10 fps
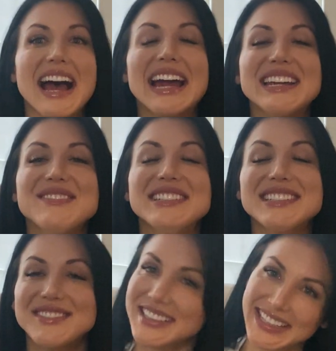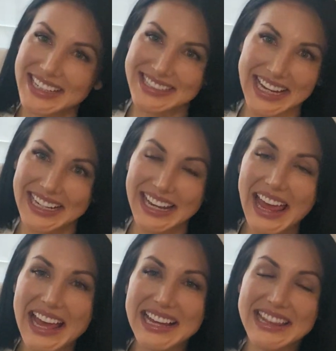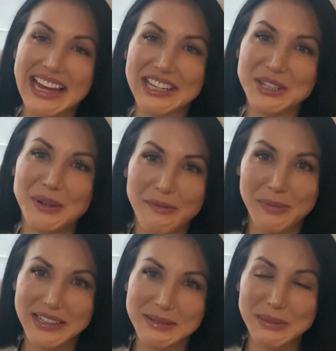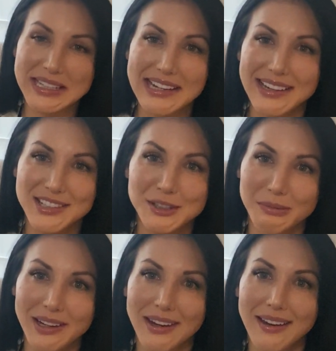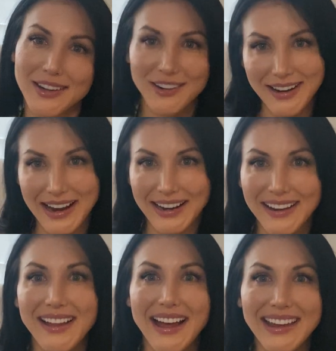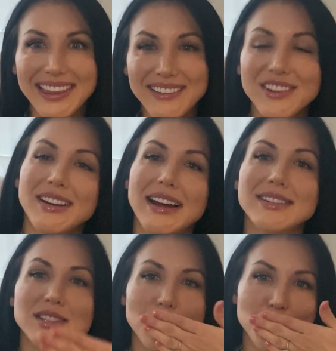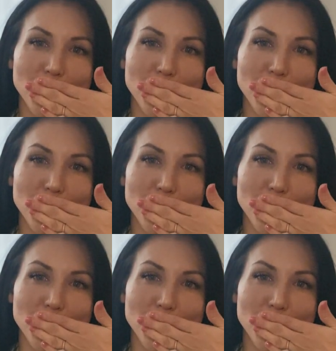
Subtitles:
I am just really excited that you have picked me to be your guide. I love your guts.